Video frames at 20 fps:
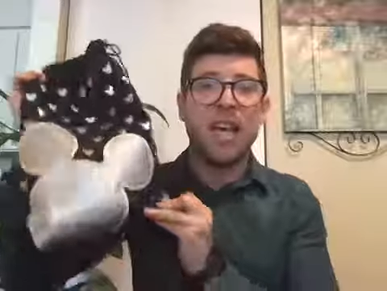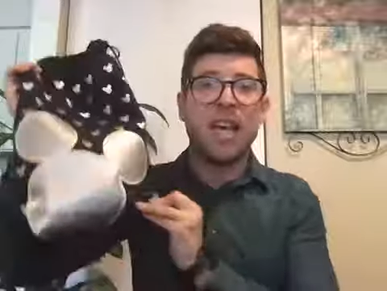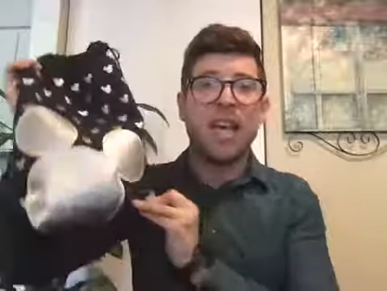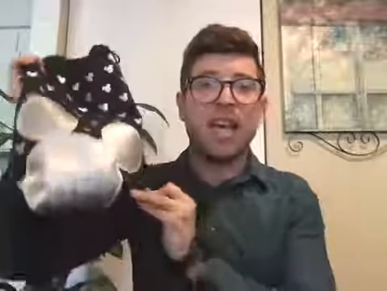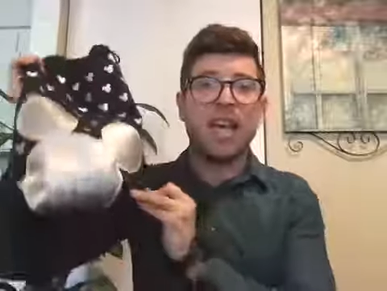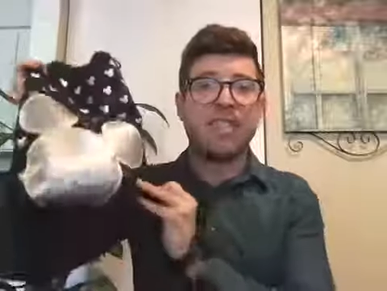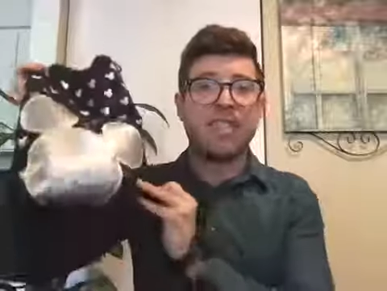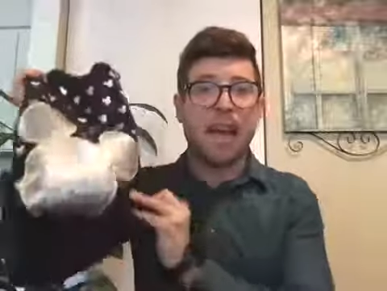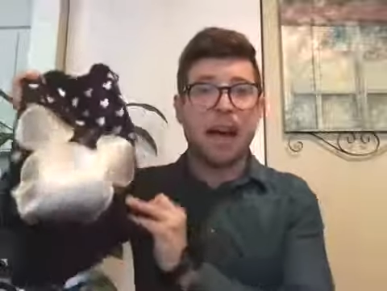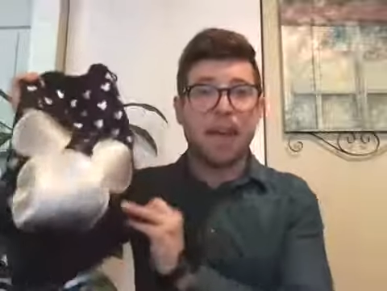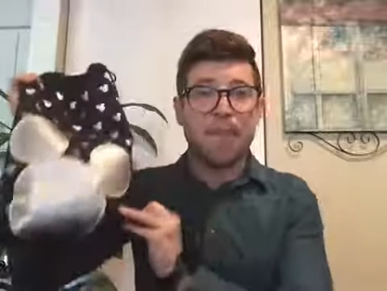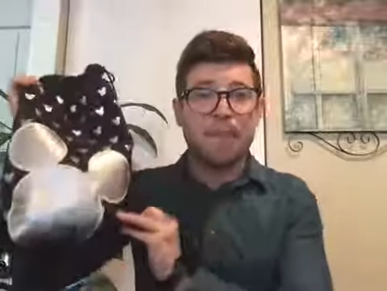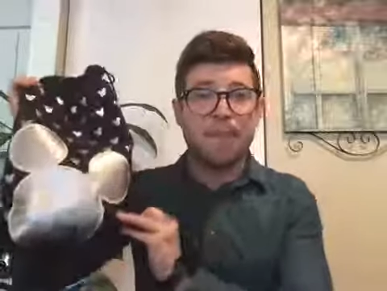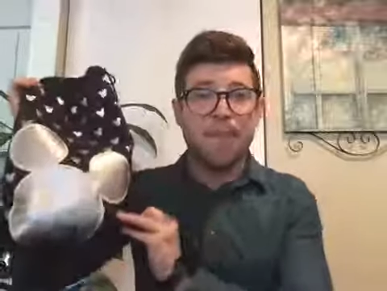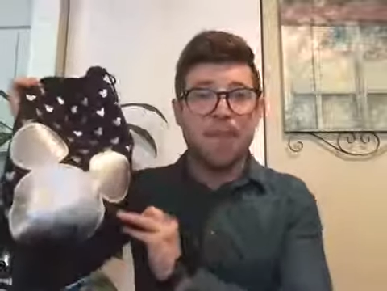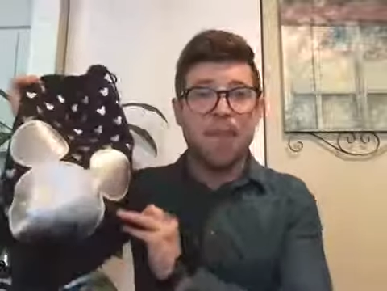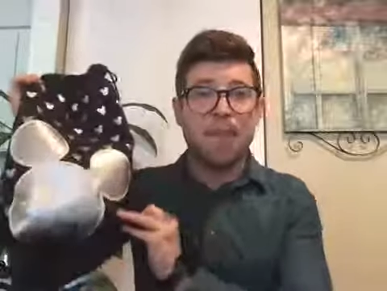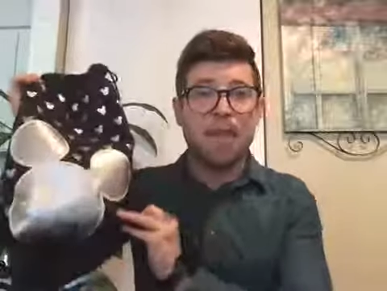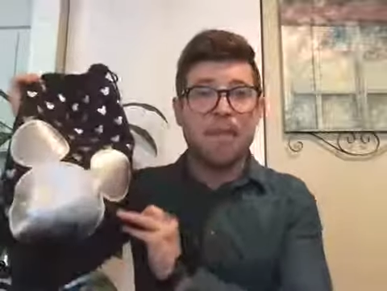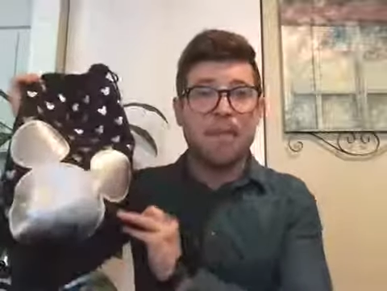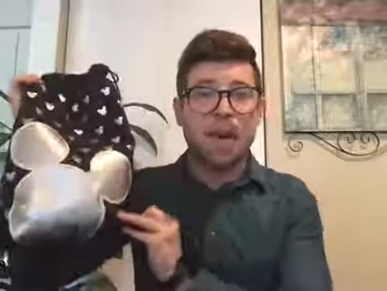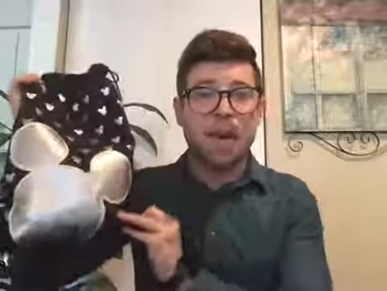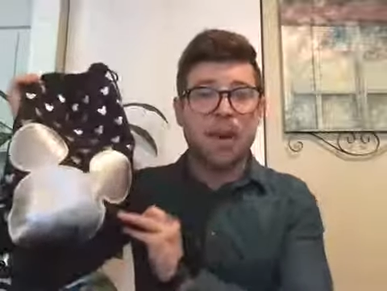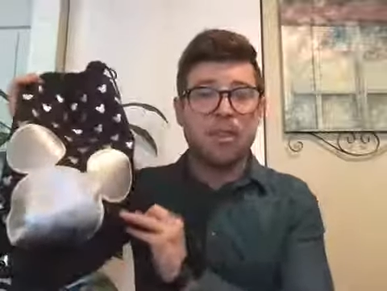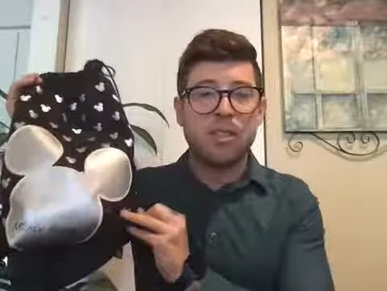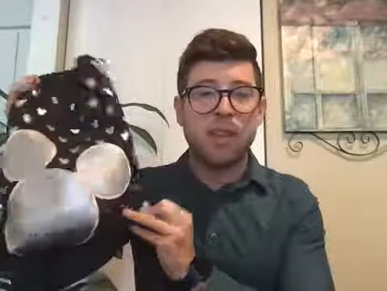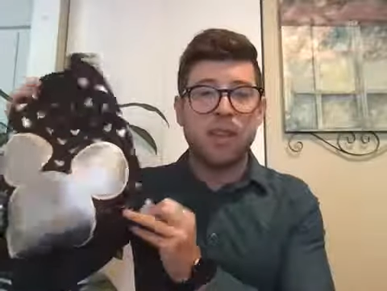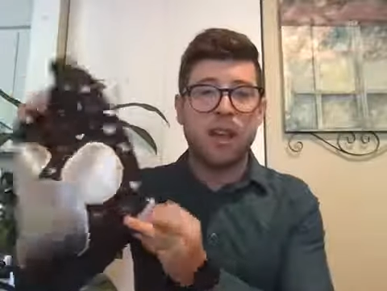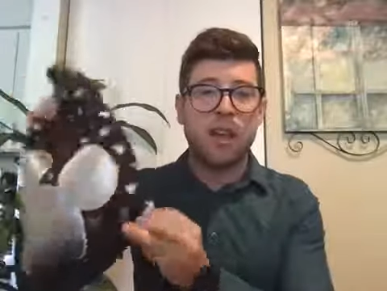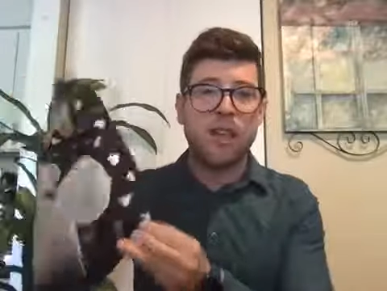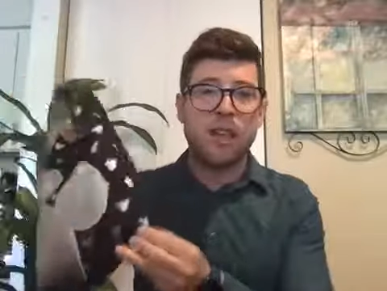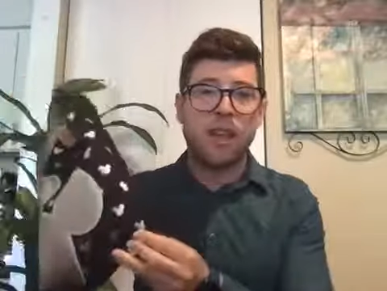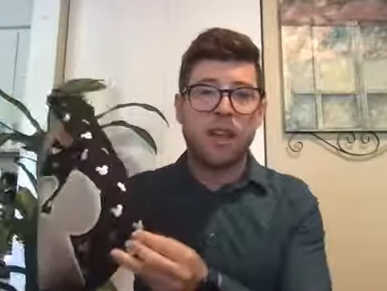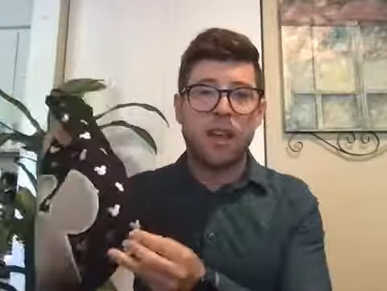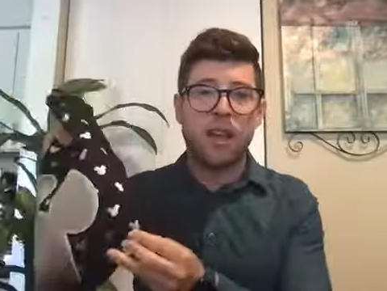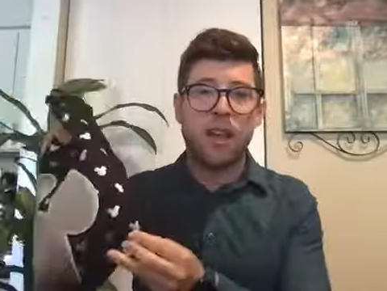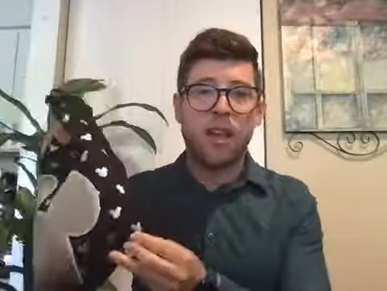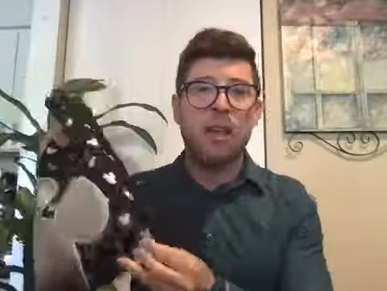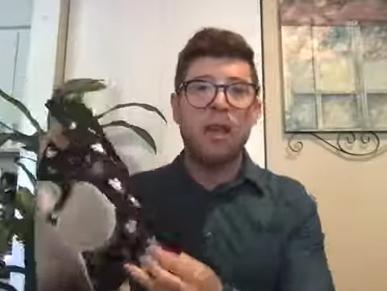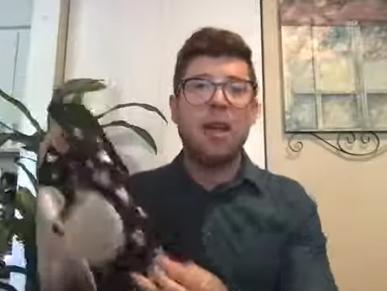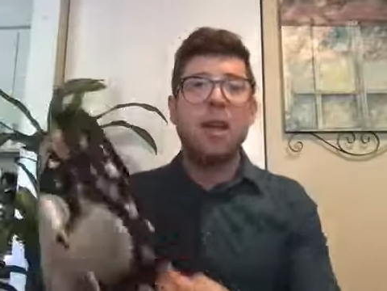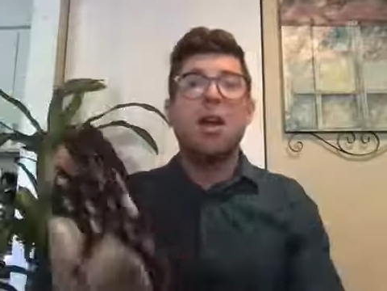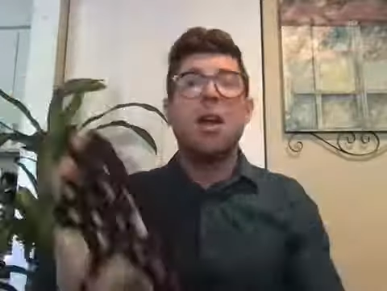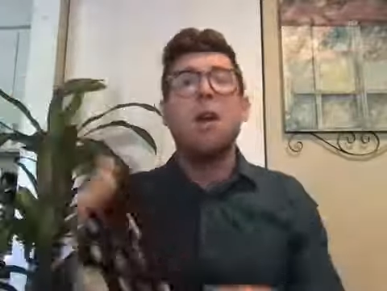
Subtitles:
It's got Mickey Mouse on there.